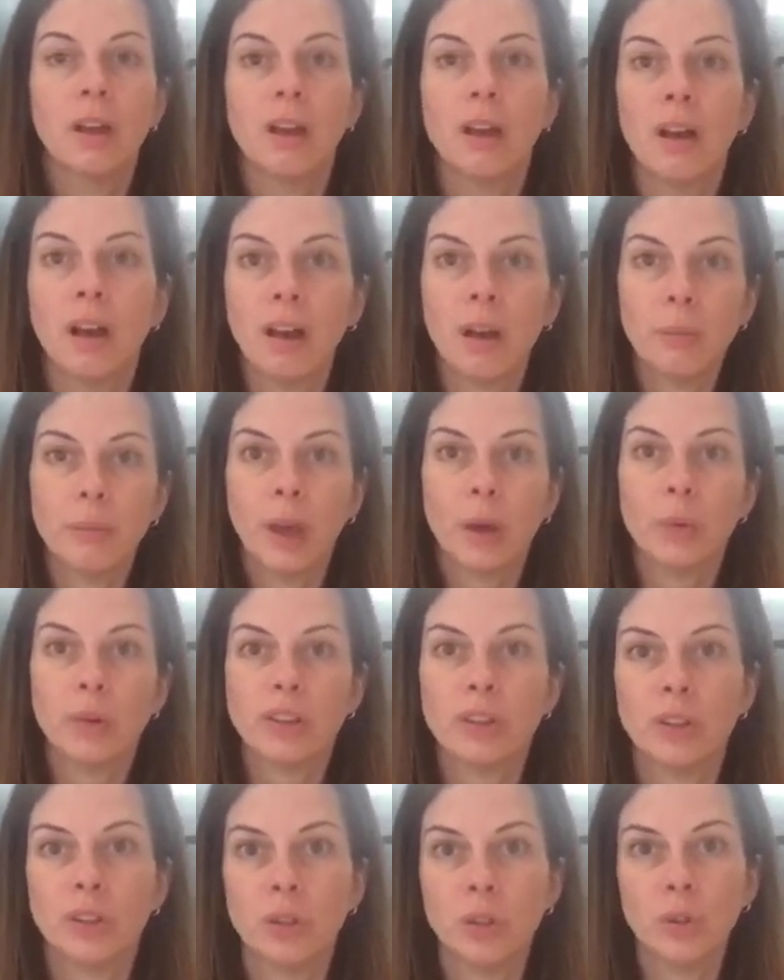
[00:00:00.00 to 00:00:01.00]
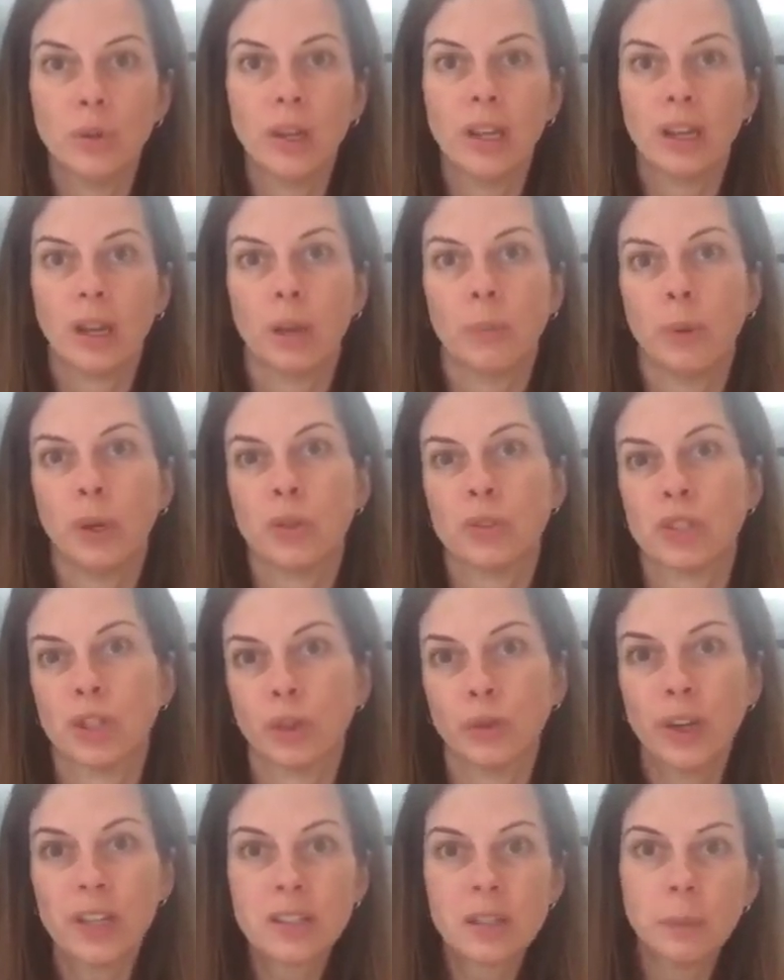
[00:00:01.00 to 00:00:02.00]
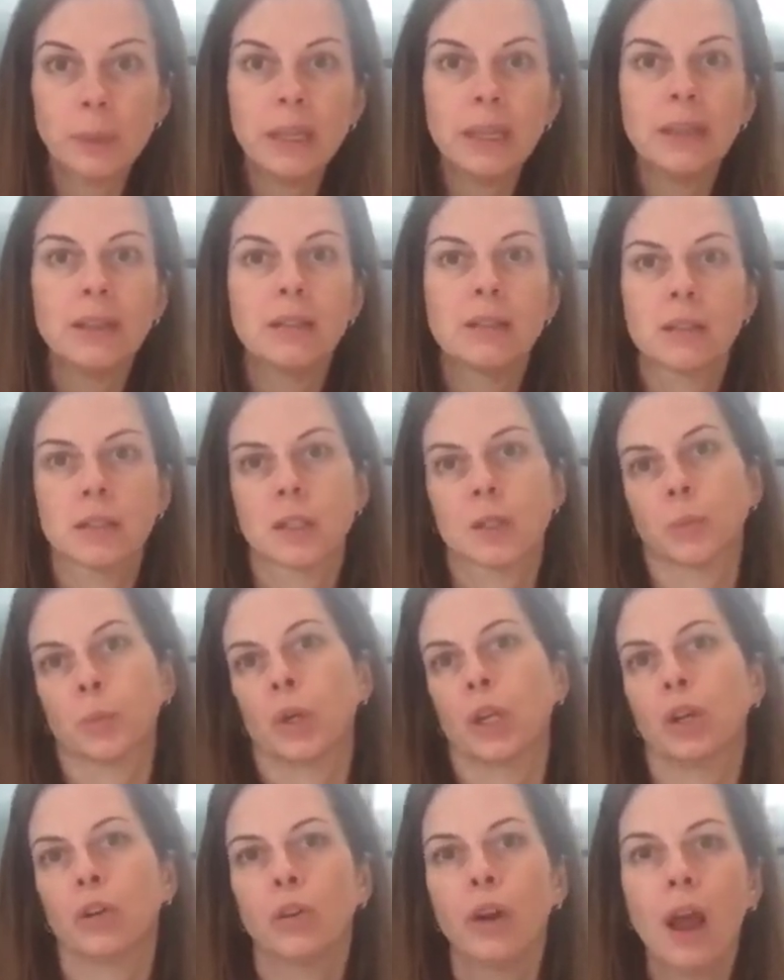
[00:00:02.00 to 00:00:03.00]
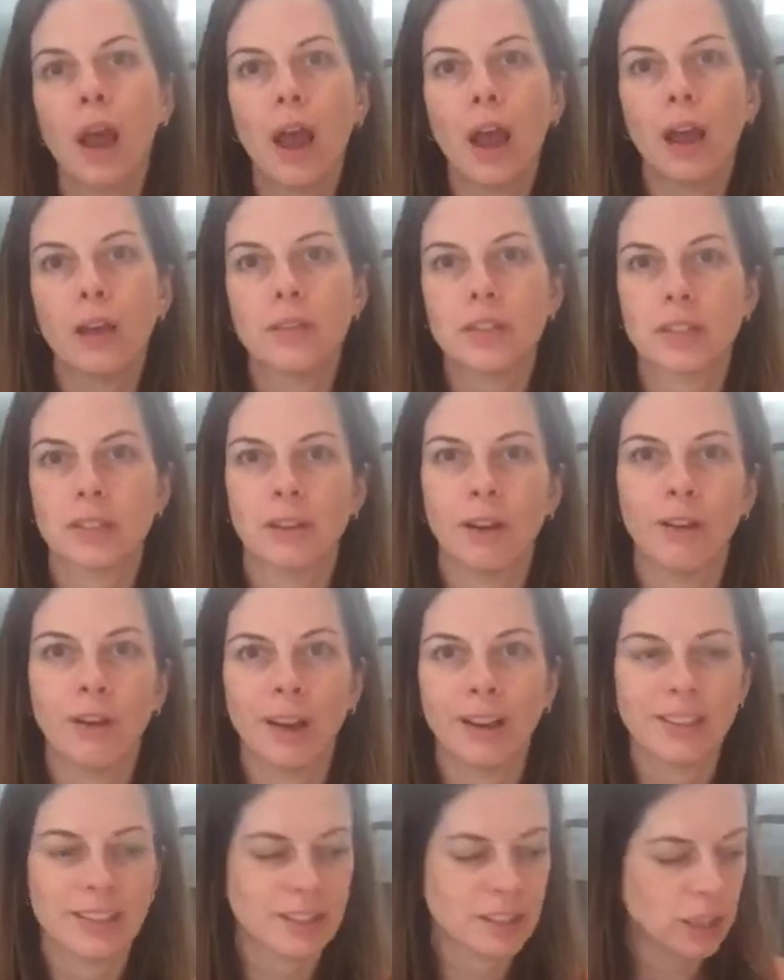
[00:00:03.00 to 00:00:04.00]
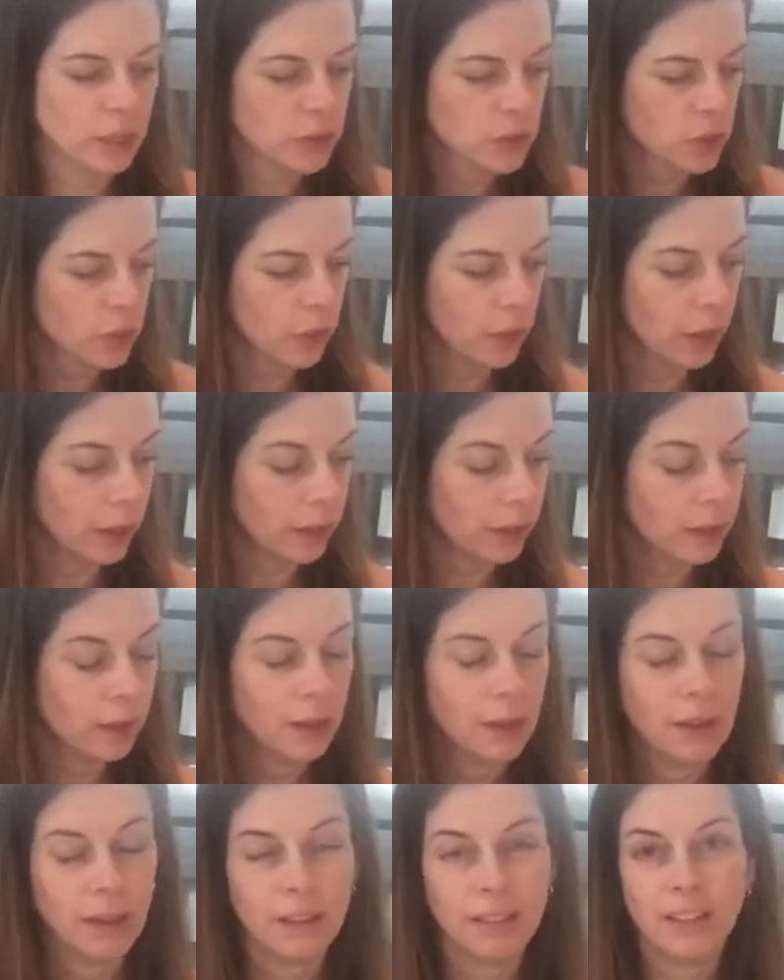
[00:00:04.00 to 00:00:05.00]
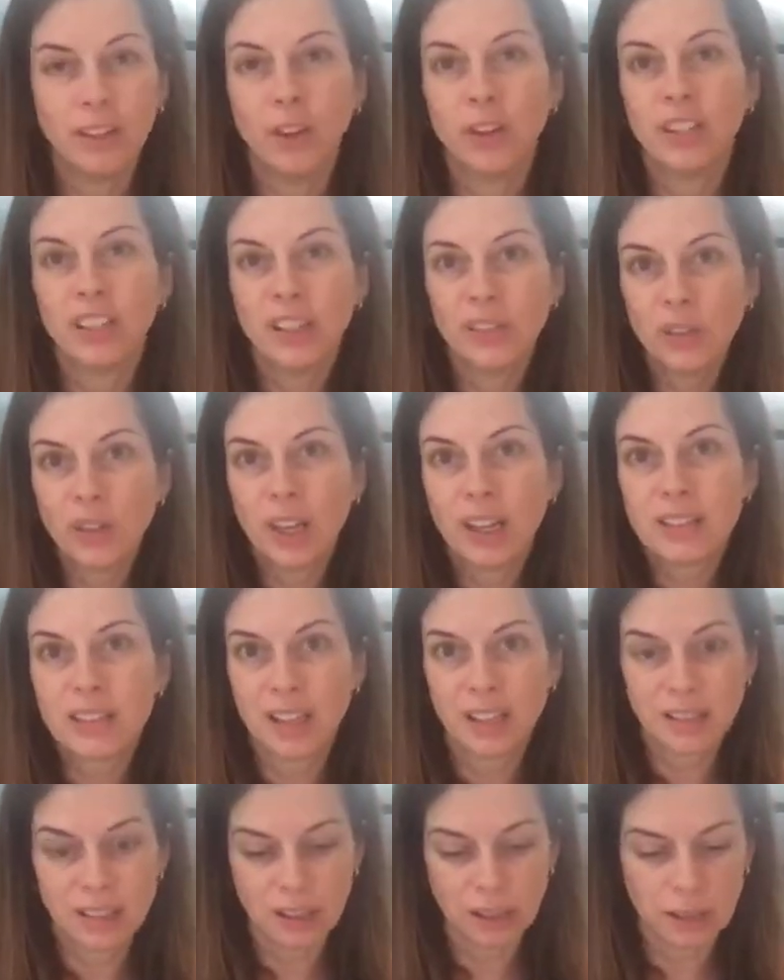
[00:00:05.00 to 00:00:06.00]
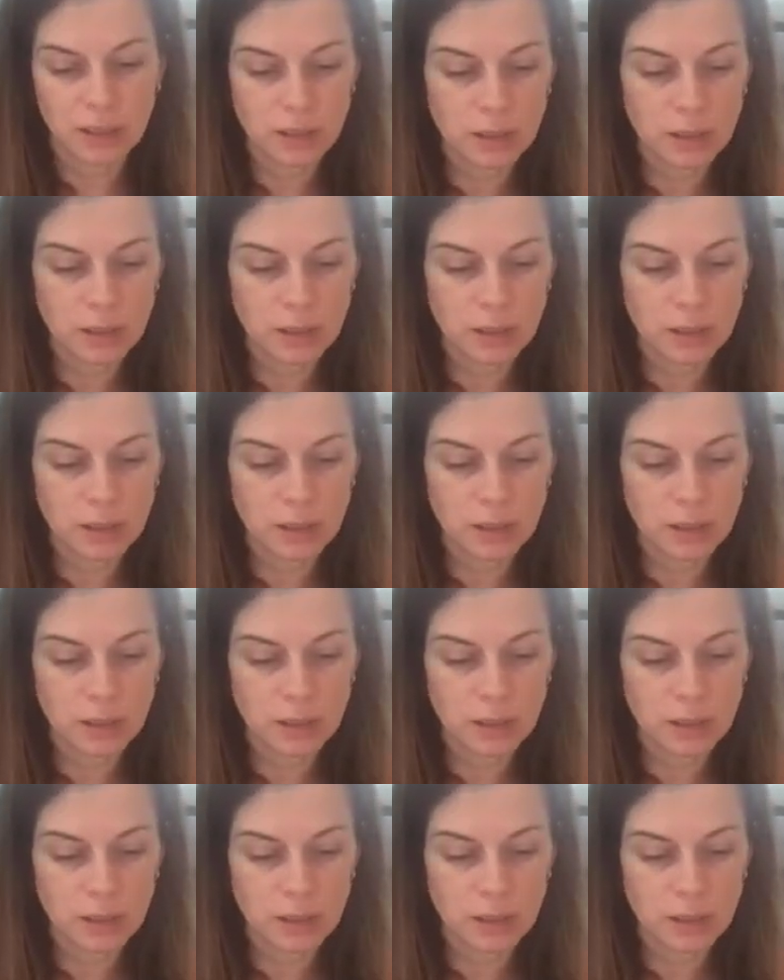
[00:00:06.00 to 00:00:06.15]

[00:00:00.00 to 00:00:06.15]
that with you, and I'm posting recipes and spring crafts and all kind of stuff so that, to give you guys ideas.